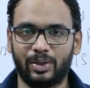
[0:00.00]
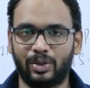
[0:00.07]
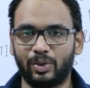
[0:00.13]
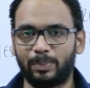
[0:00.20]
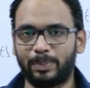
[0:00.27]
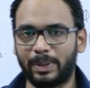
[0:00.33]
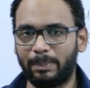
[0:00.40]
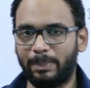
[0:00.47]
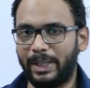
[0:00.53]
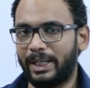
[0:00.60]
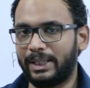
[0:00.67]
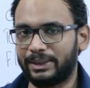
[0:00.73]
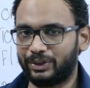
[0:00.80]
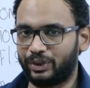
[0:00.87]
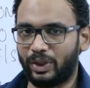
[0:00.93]
to prepare
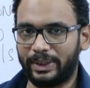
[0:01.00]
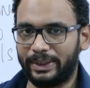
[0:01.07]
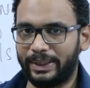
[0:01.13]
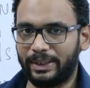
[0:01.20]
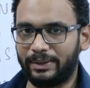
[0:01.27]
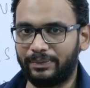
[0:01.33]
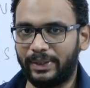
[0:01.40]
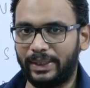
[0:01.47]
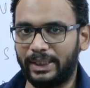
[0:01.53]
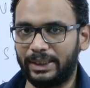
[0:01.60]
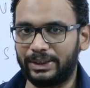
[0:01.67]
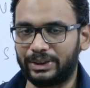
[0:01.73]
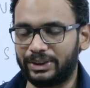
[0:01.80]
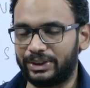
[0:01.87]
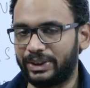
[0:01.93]
consolidated
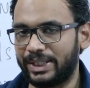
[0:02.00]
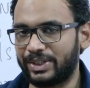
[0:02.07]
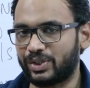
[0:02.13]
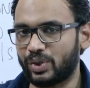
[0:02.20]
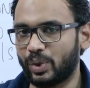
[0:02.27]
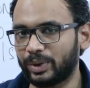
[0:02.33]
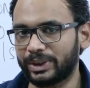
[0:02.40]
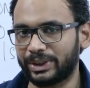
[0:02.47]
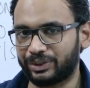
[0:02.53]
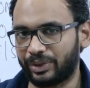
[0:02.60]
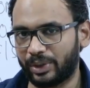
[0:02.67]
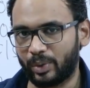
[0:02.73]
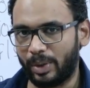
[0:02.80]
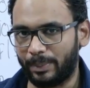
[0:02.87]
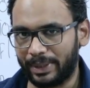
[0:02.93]
financials. There's no such
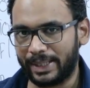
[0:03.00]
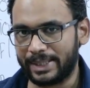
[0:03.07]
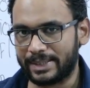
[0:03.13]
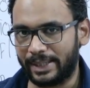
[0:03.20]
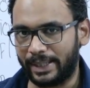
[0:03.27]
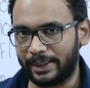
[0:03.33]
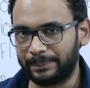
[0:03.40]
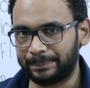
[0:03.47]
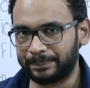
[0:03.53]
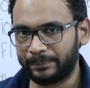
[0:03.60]
requirement as that.